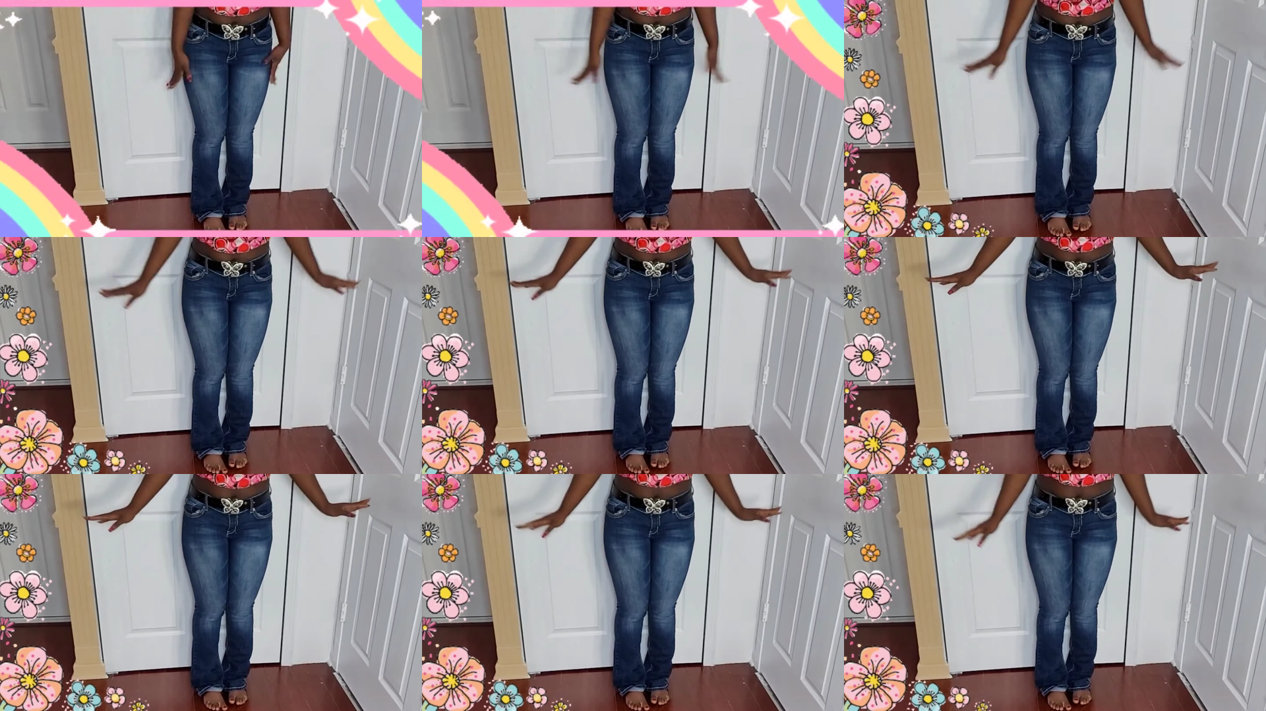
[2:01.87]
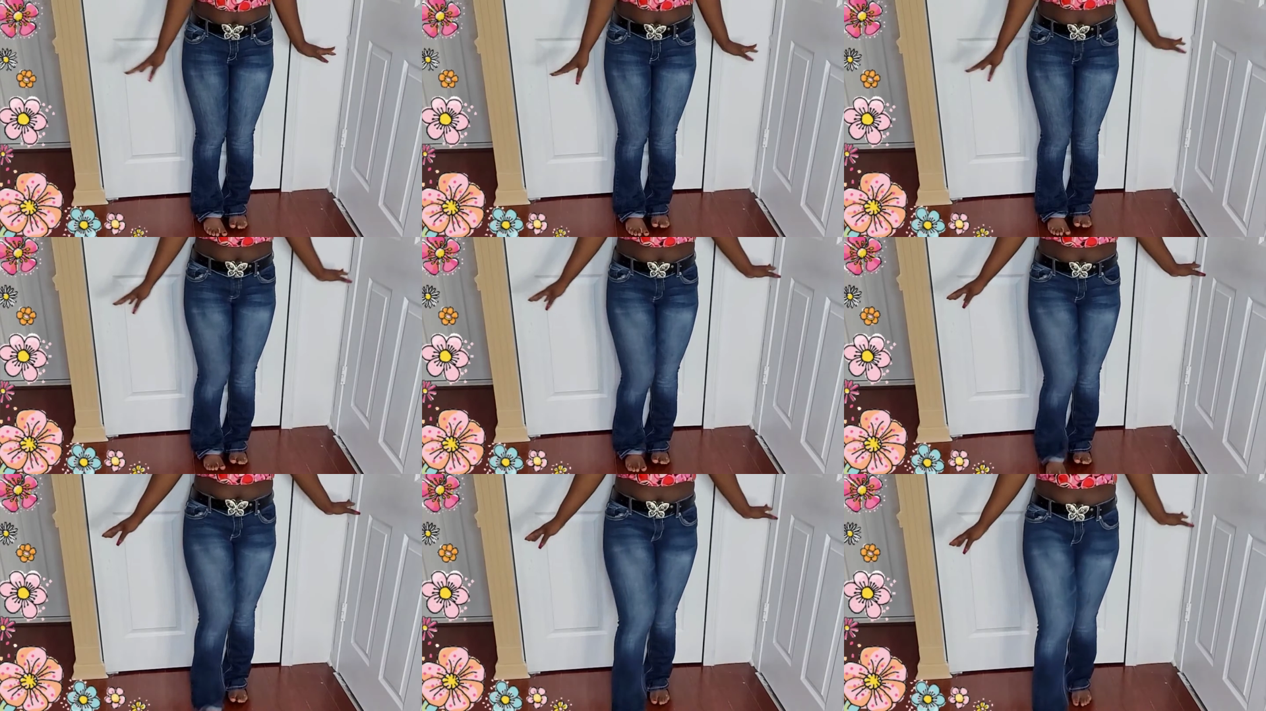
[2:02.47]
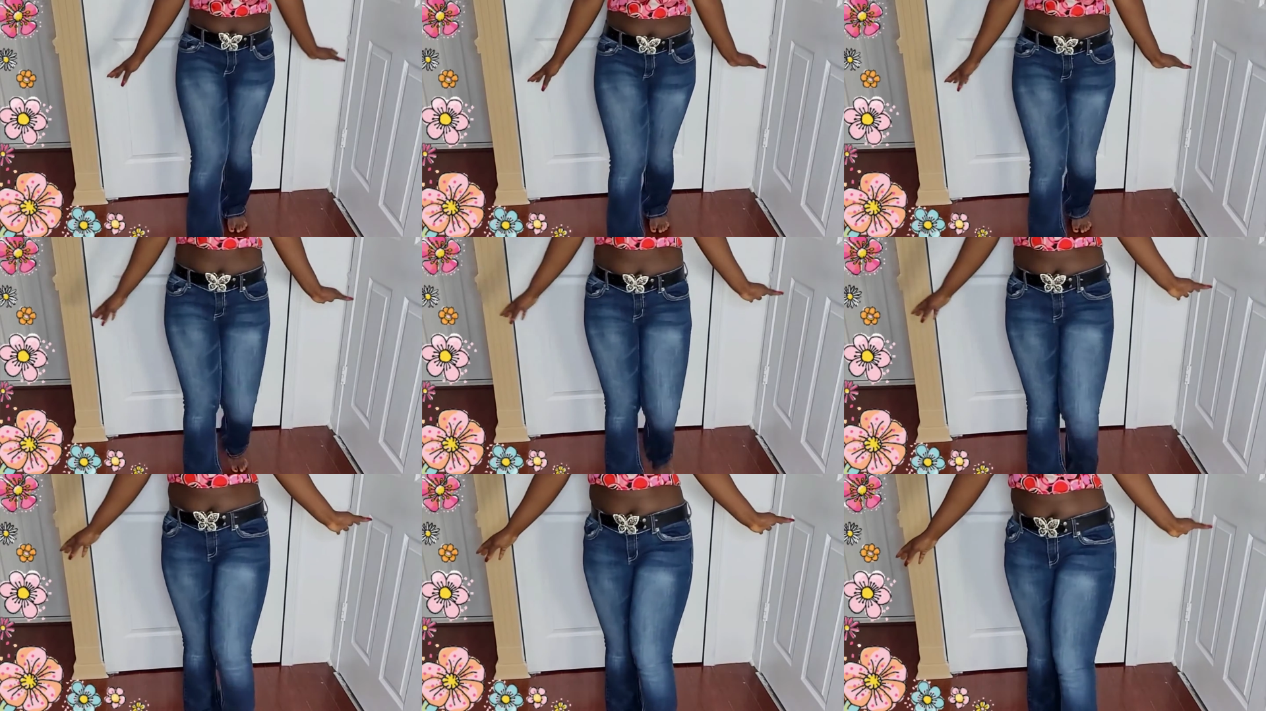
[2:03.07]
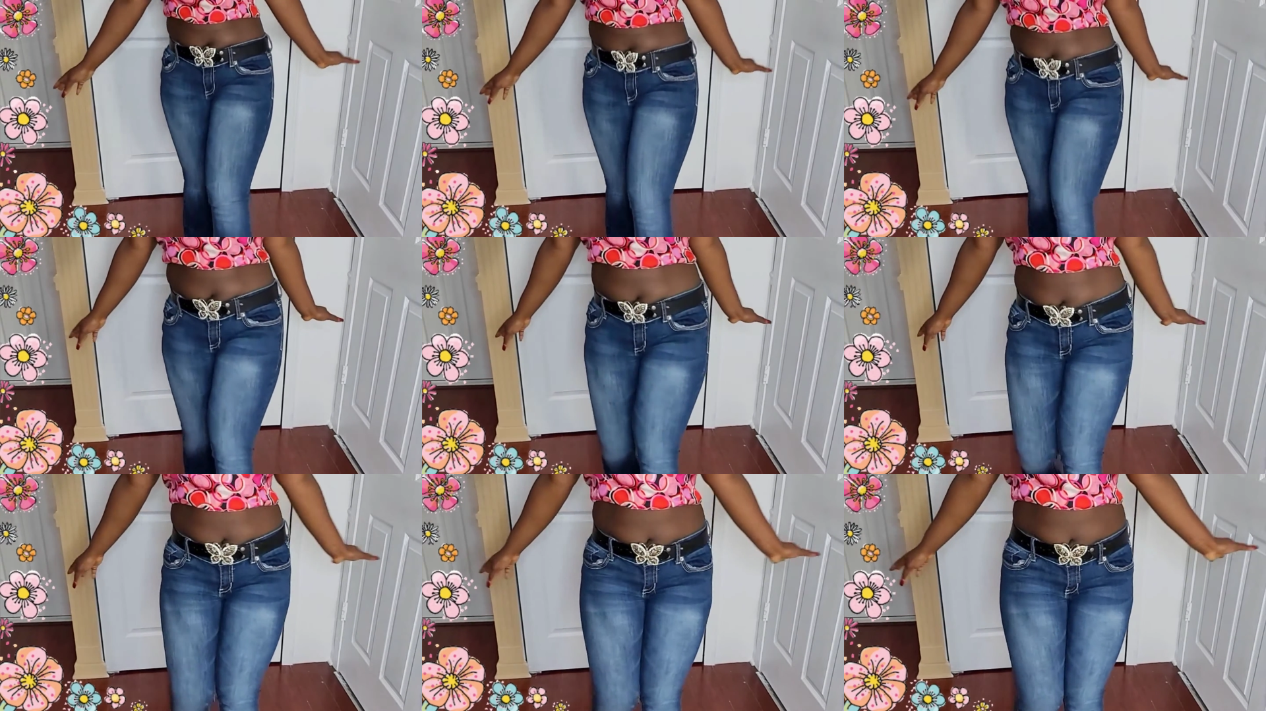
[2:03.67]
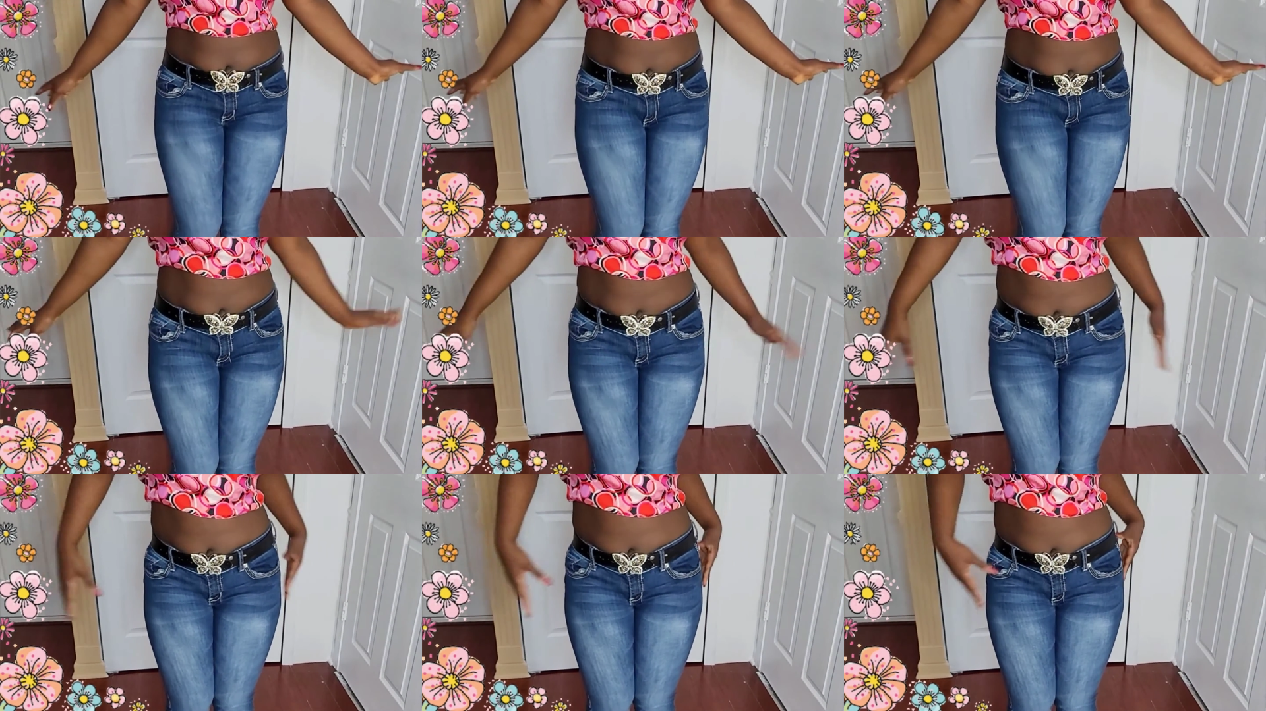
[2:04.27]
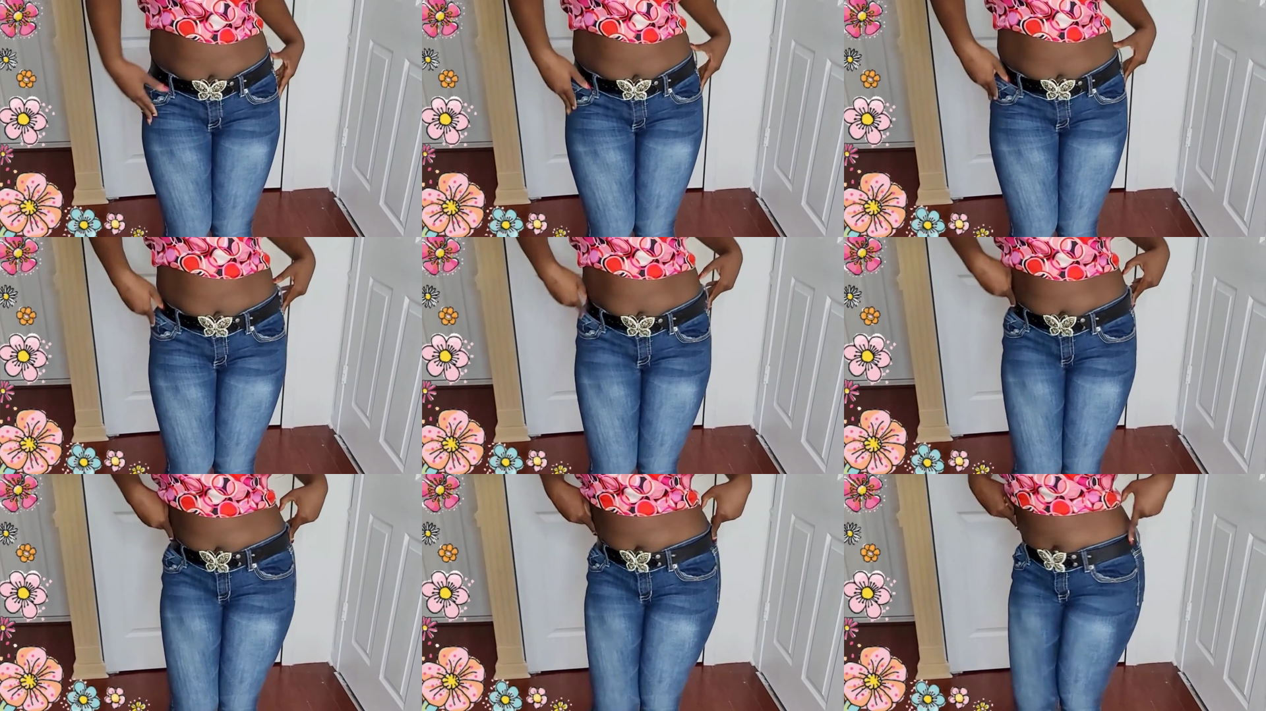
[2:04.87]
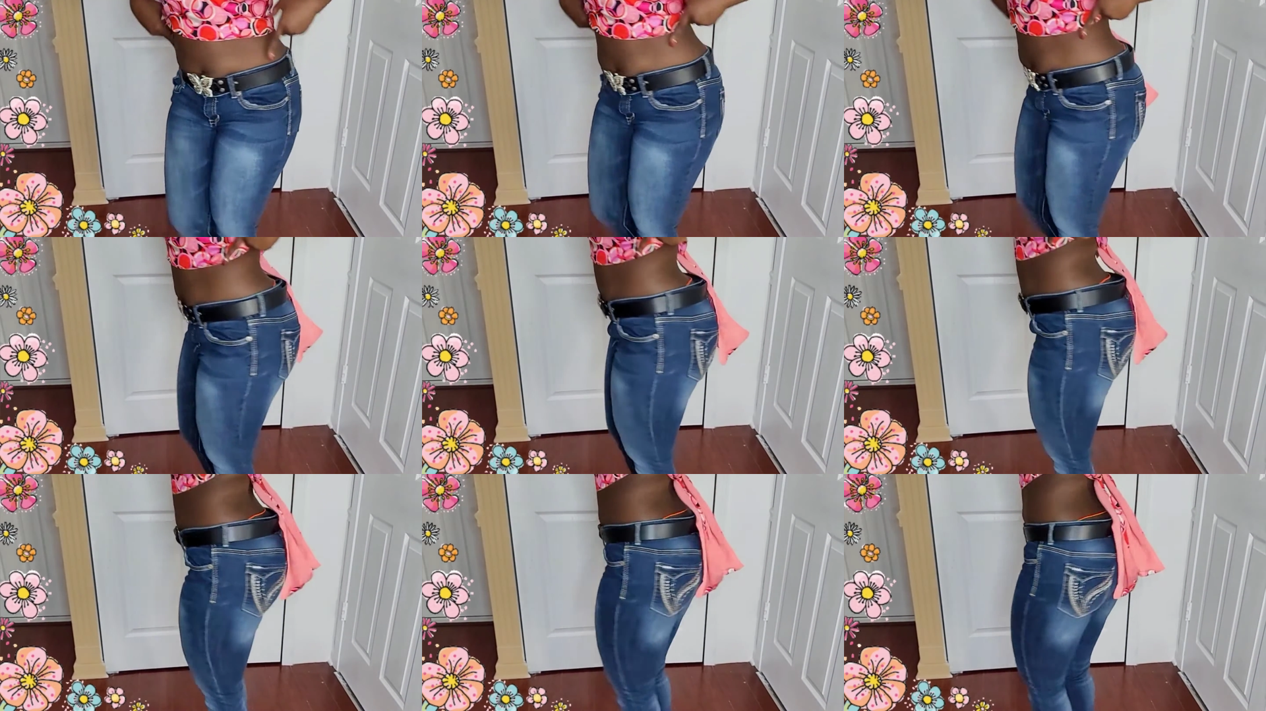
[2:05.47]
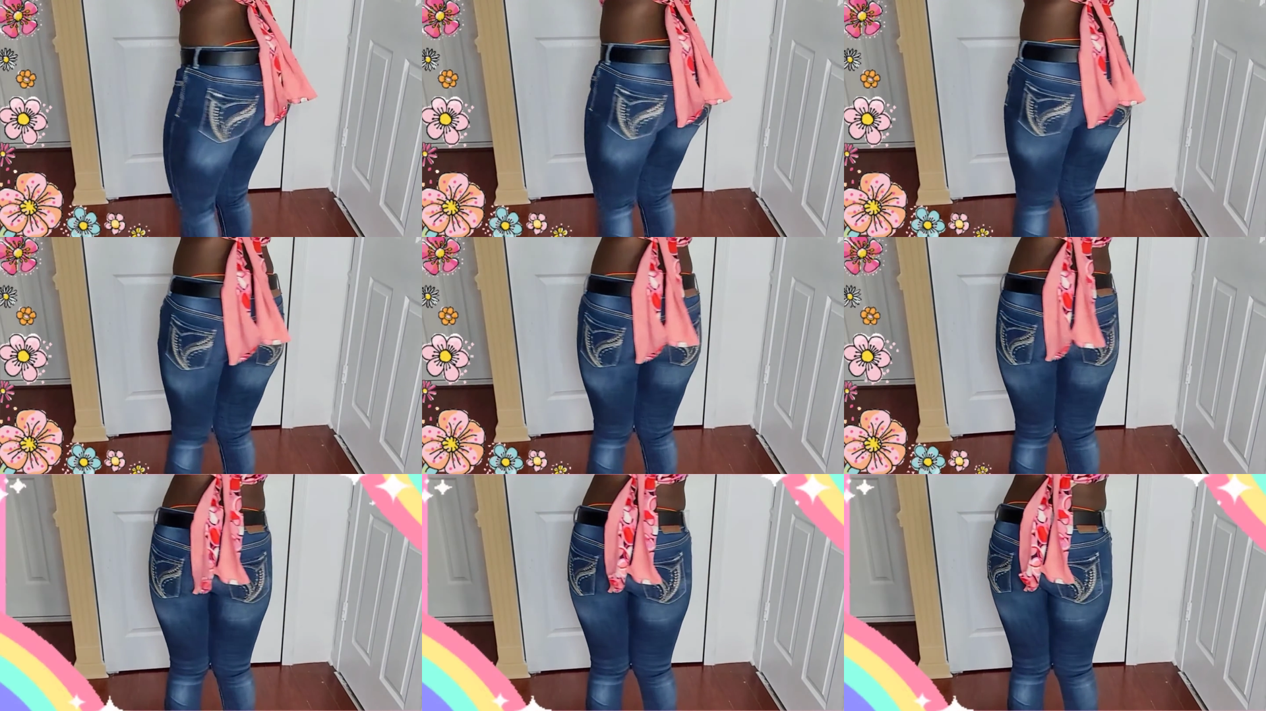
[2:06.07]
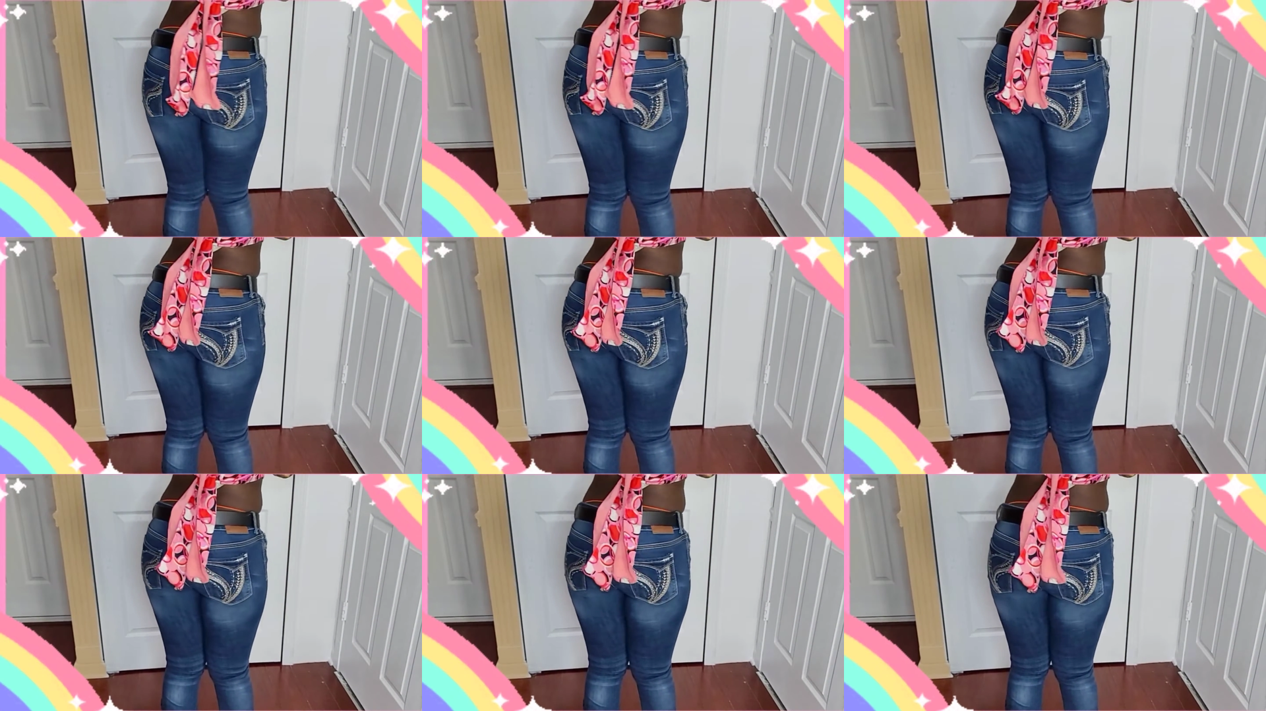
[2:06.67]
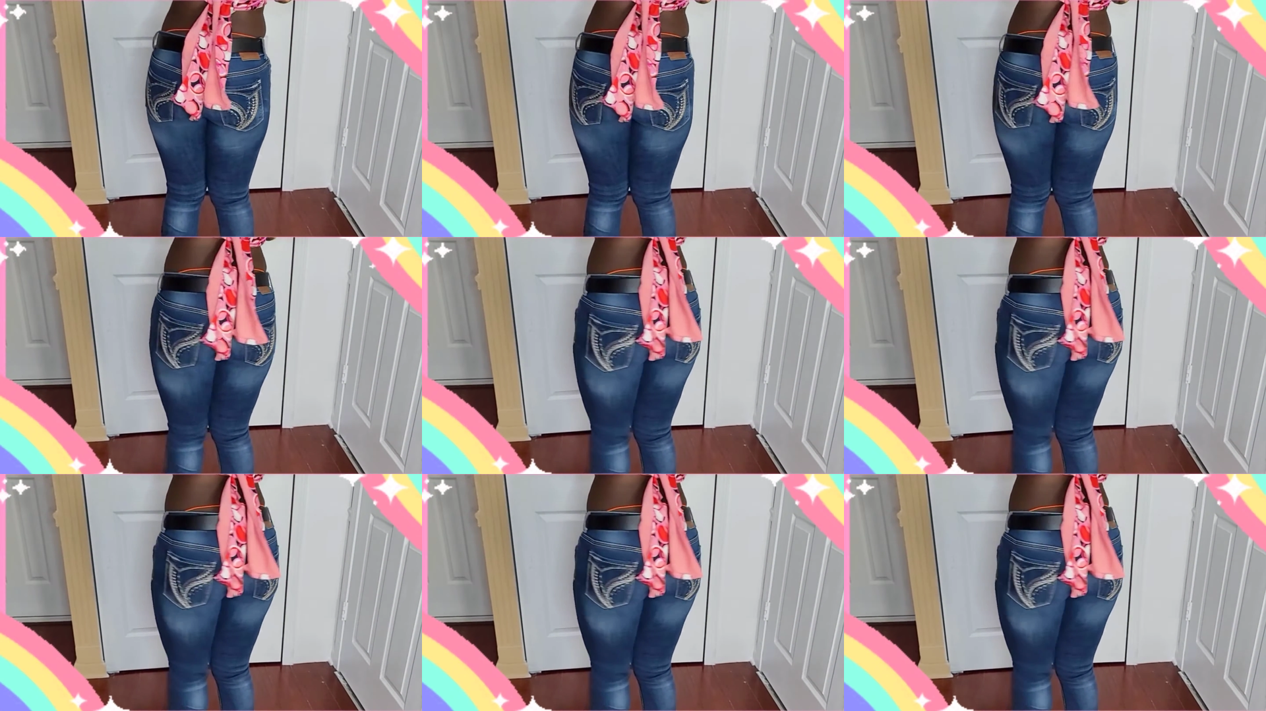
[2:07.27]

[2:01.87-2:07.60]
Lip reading: No face is visible, so there are no lips to read.